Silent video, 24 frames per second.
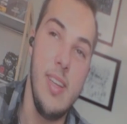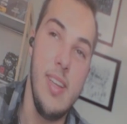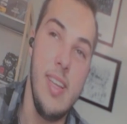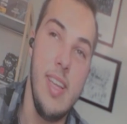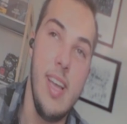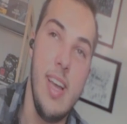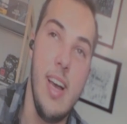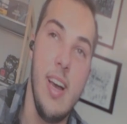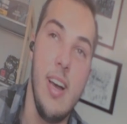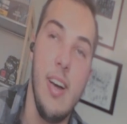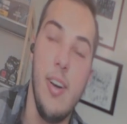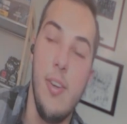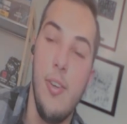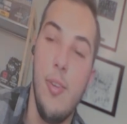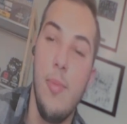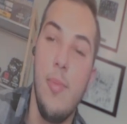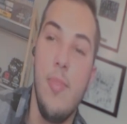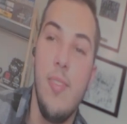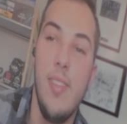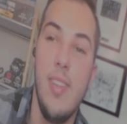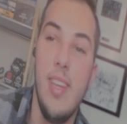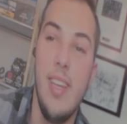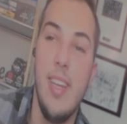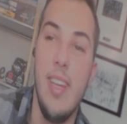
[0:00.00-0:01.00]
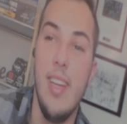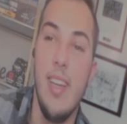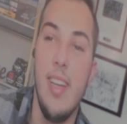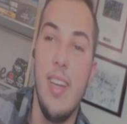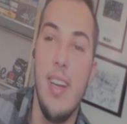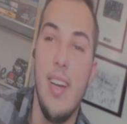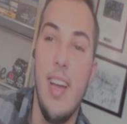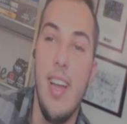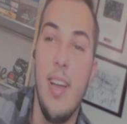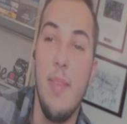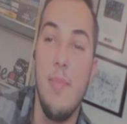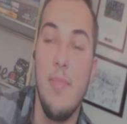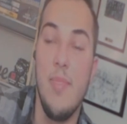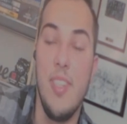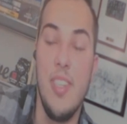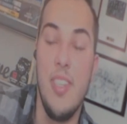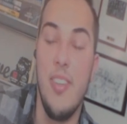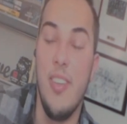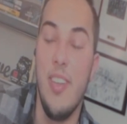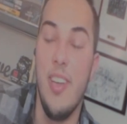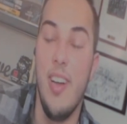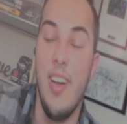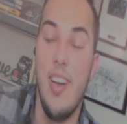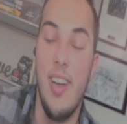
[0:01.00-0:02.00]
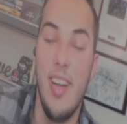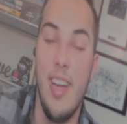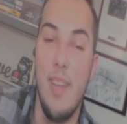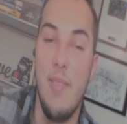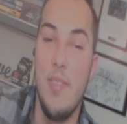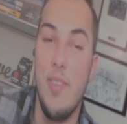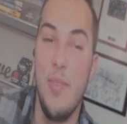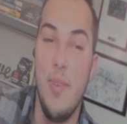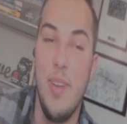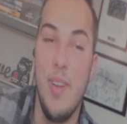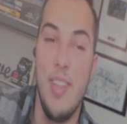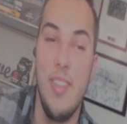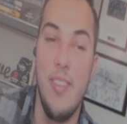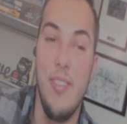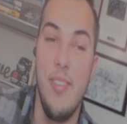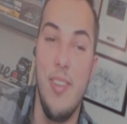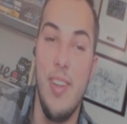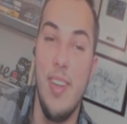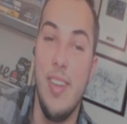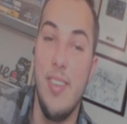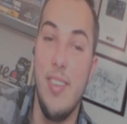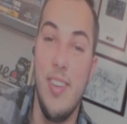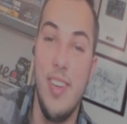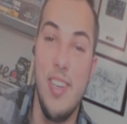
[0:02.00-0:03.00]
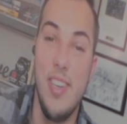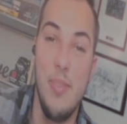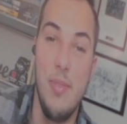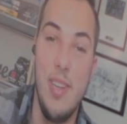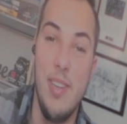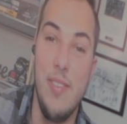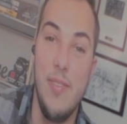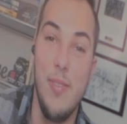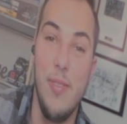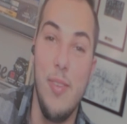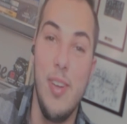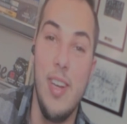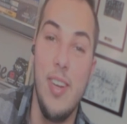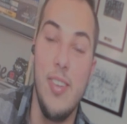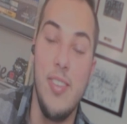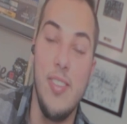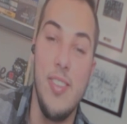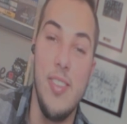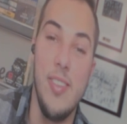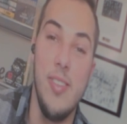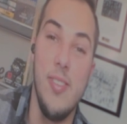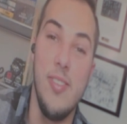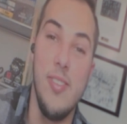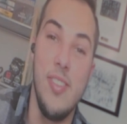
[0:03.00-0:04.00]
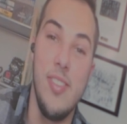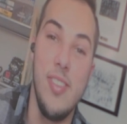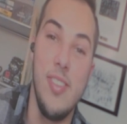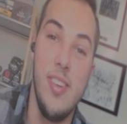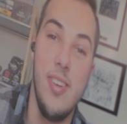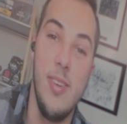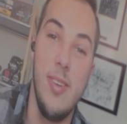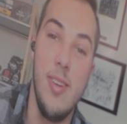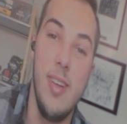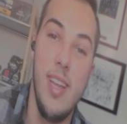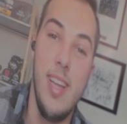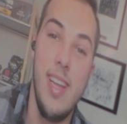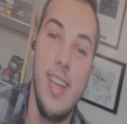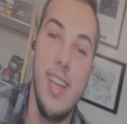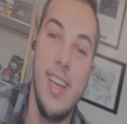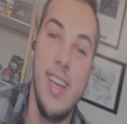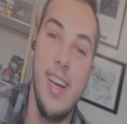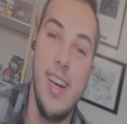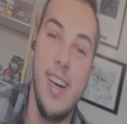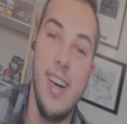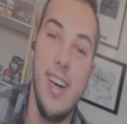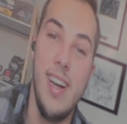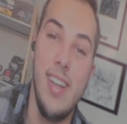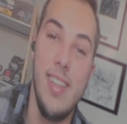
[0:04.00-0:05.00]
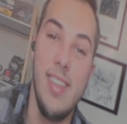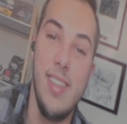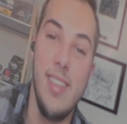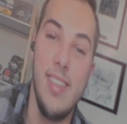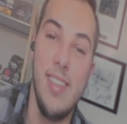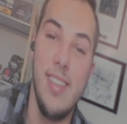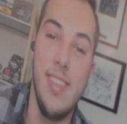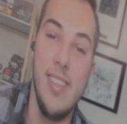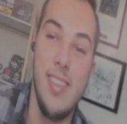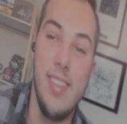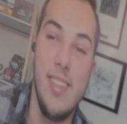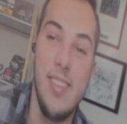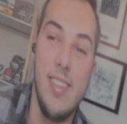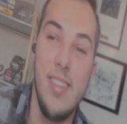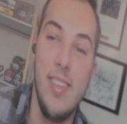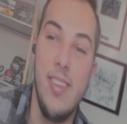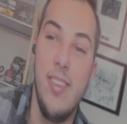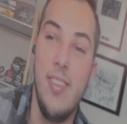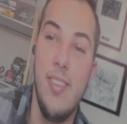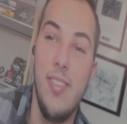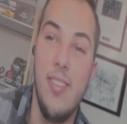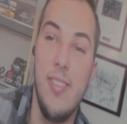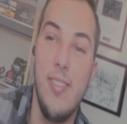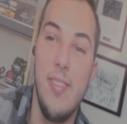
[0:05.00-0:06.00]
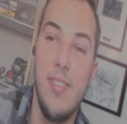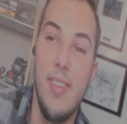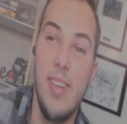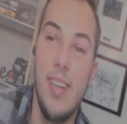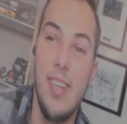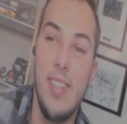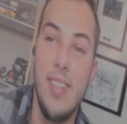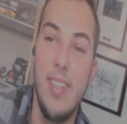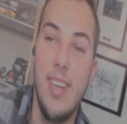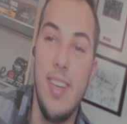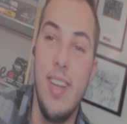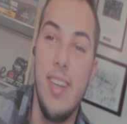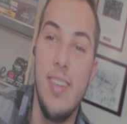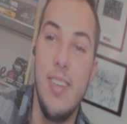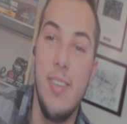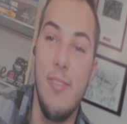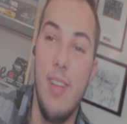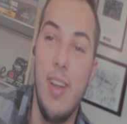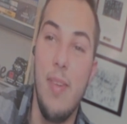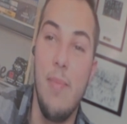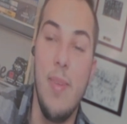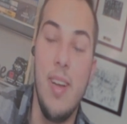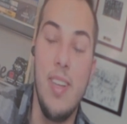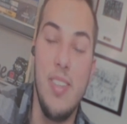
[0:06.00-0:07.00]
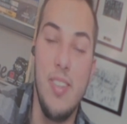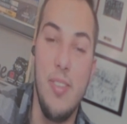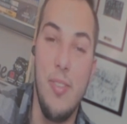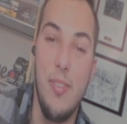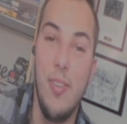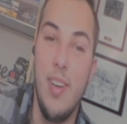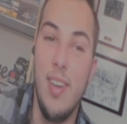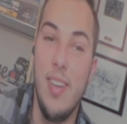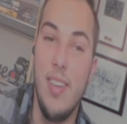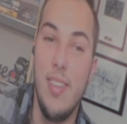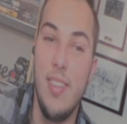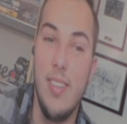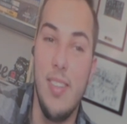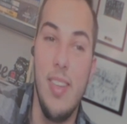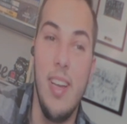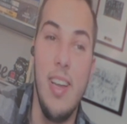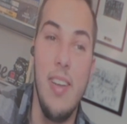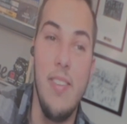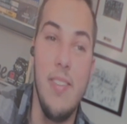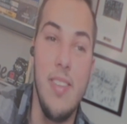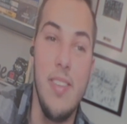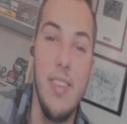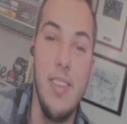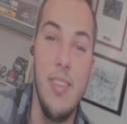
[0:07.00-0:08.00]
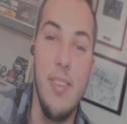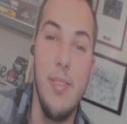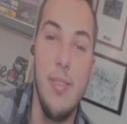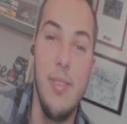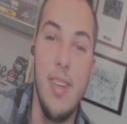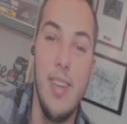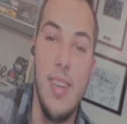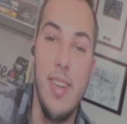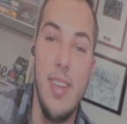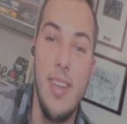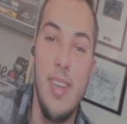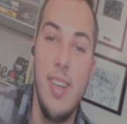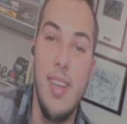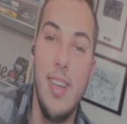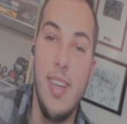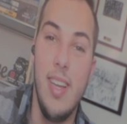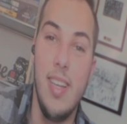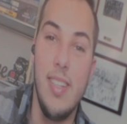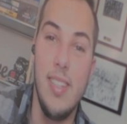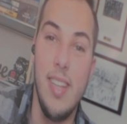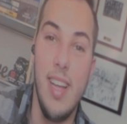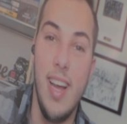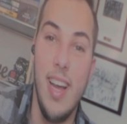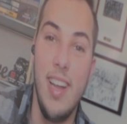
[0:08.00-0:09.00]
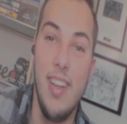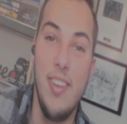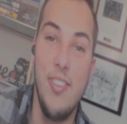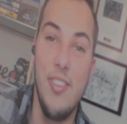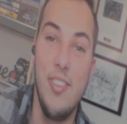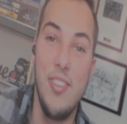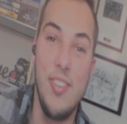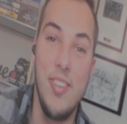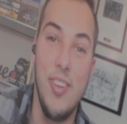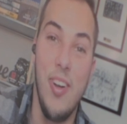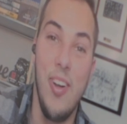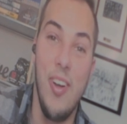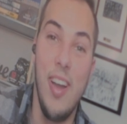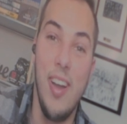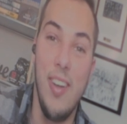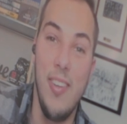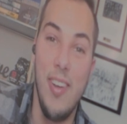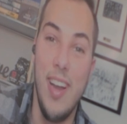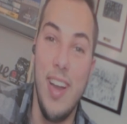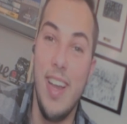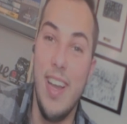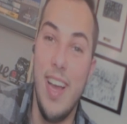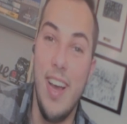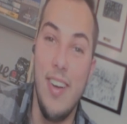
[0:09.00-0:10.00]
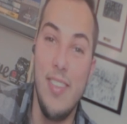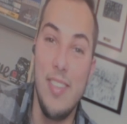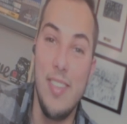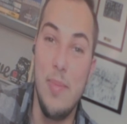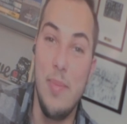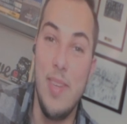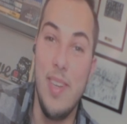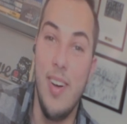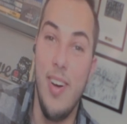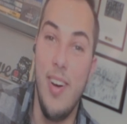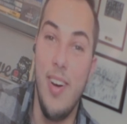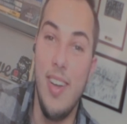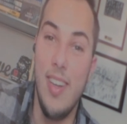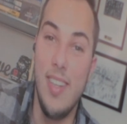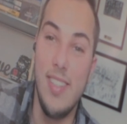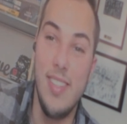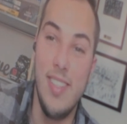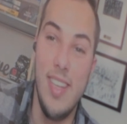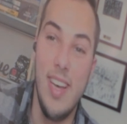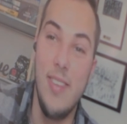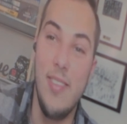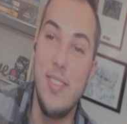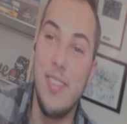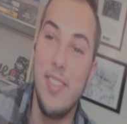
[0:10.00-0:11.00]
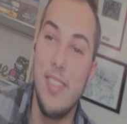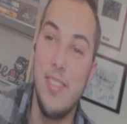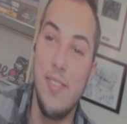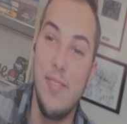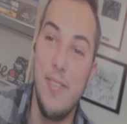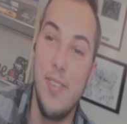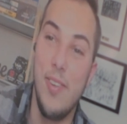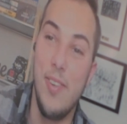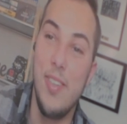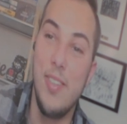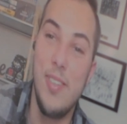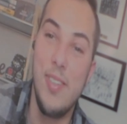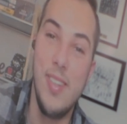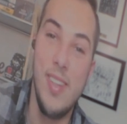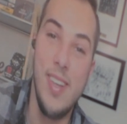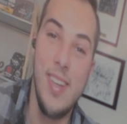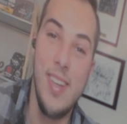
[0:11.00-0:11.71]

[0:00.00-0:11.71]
yeah, hopefully I am still young. I am 23, turning 24 here soon. So uh, still excited to write my story in this life too. And it's kind of just starting right now, to be honest. That was the first